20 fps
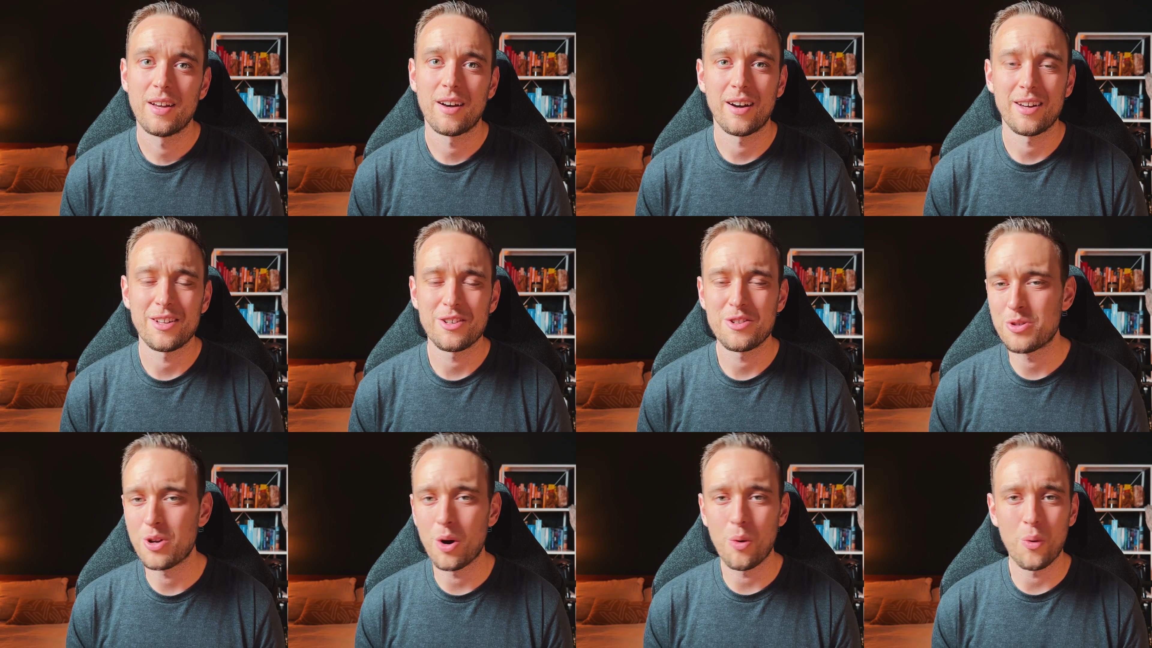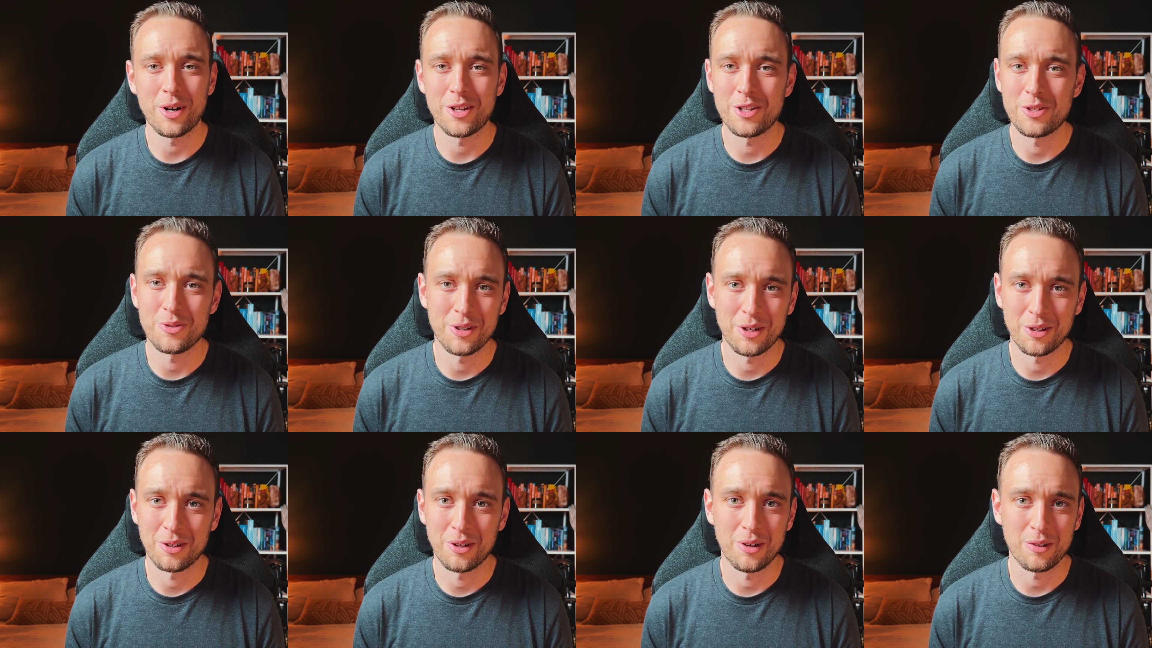You don't want to do it
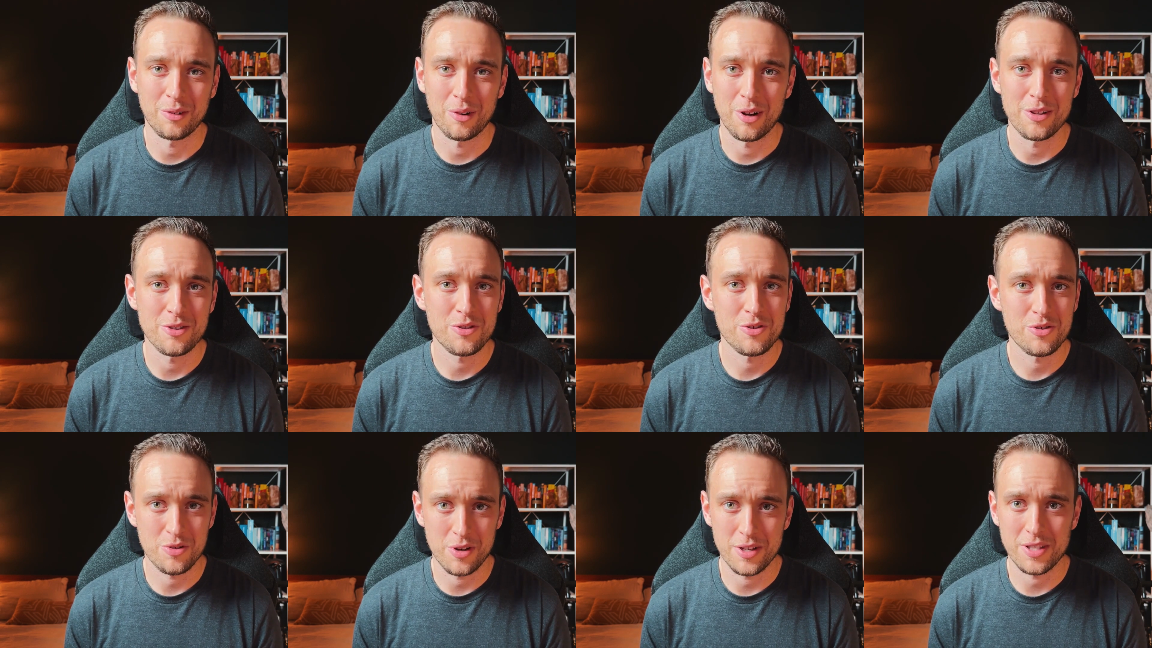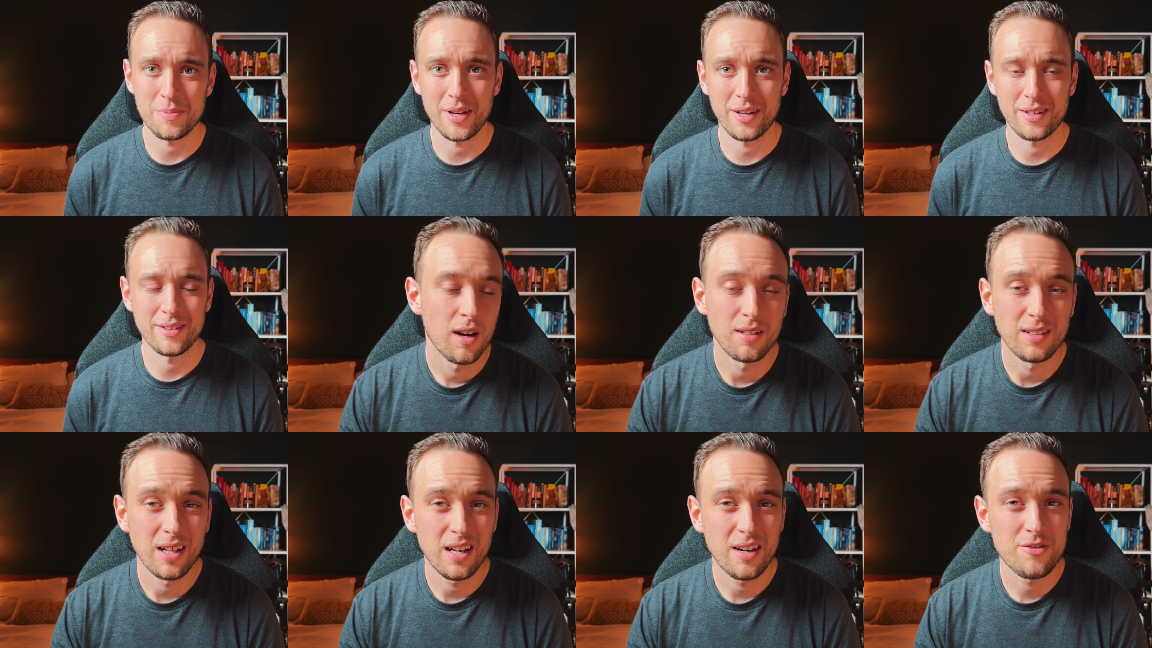in a long run, trust me.
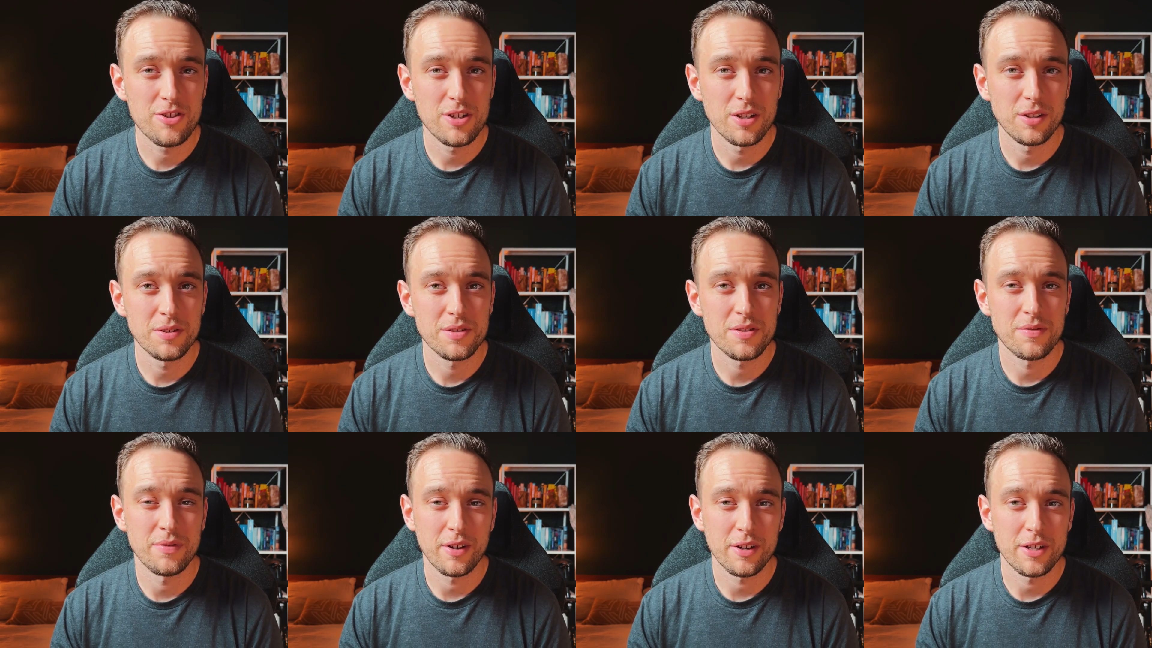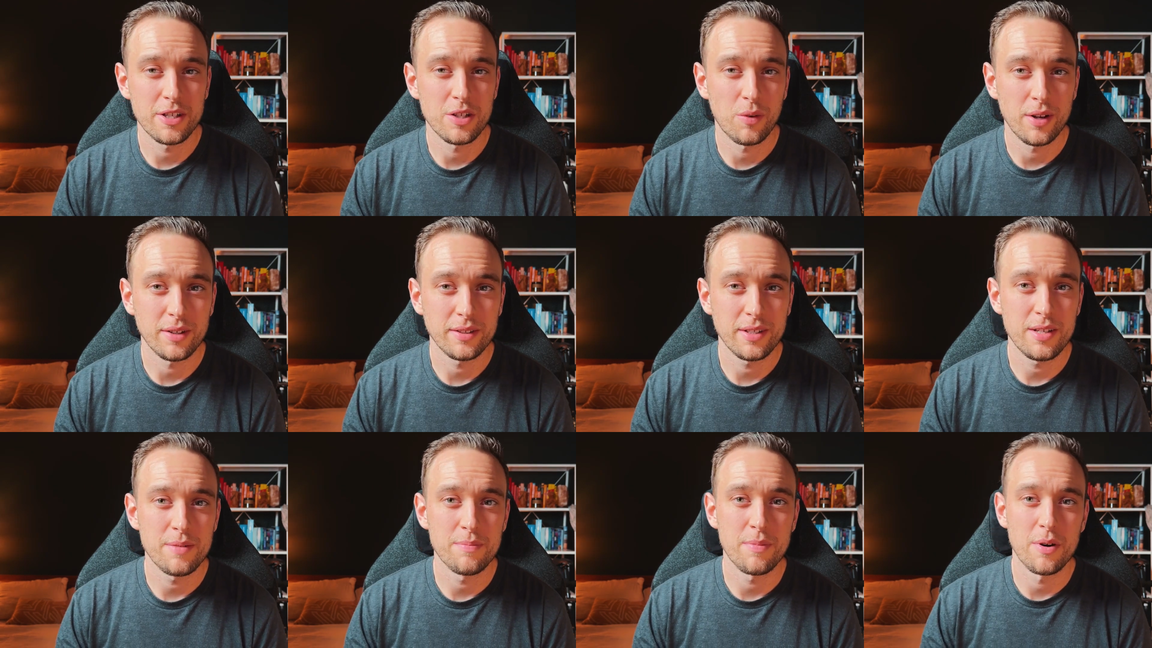A lot of gels vary
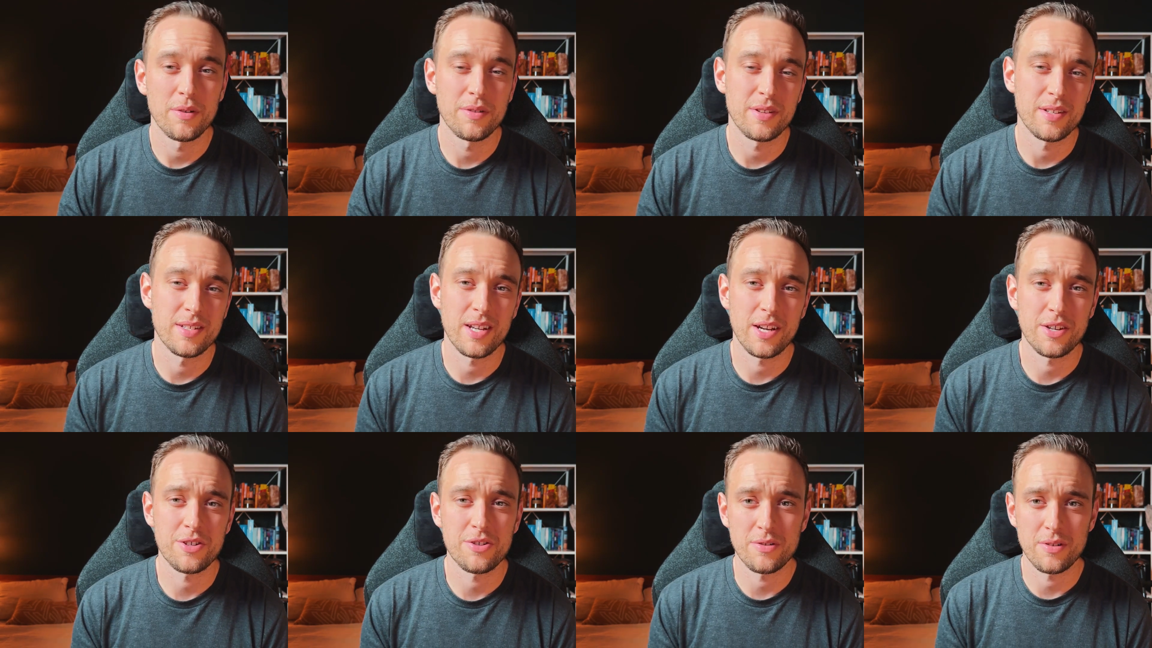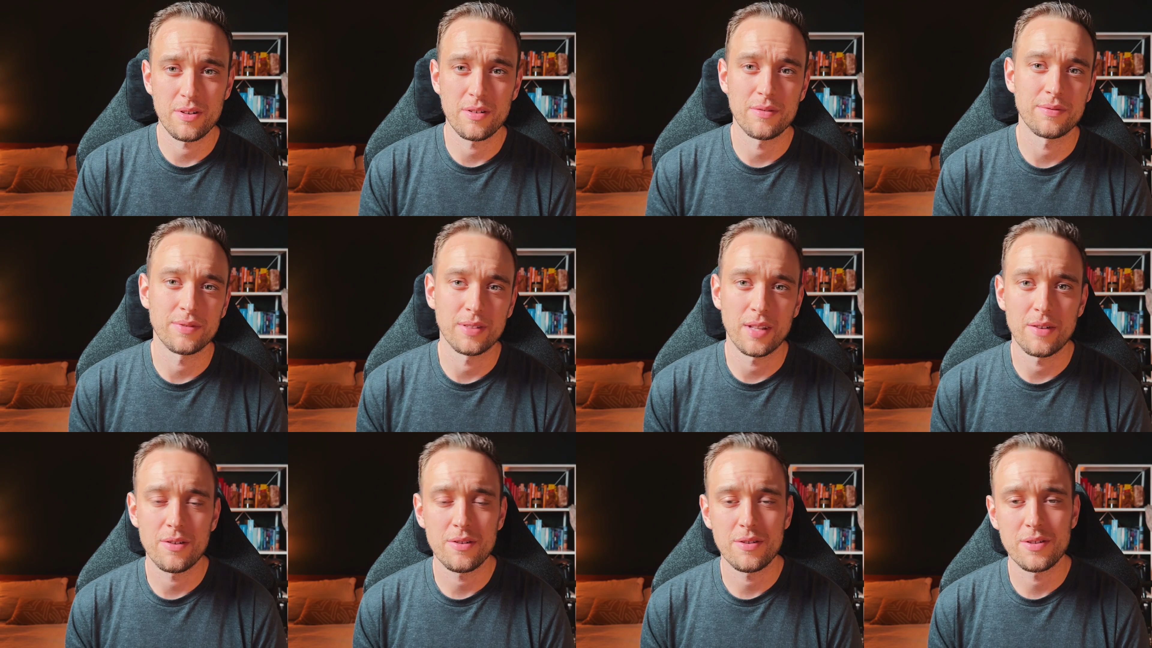greatly, both in texture and
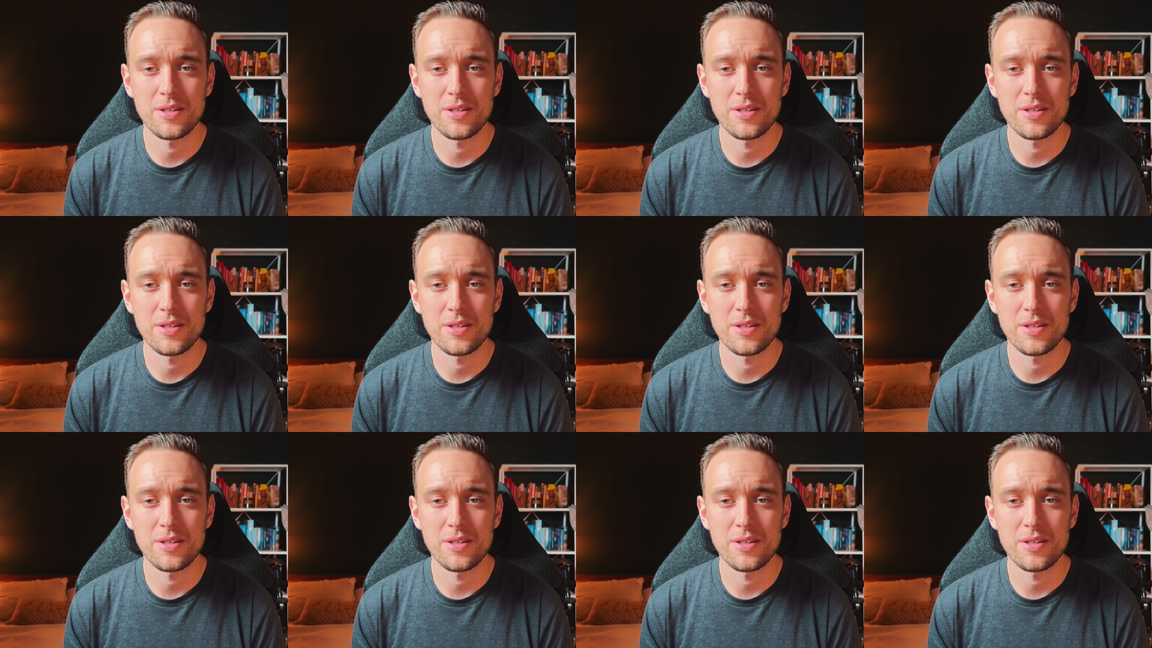flavor.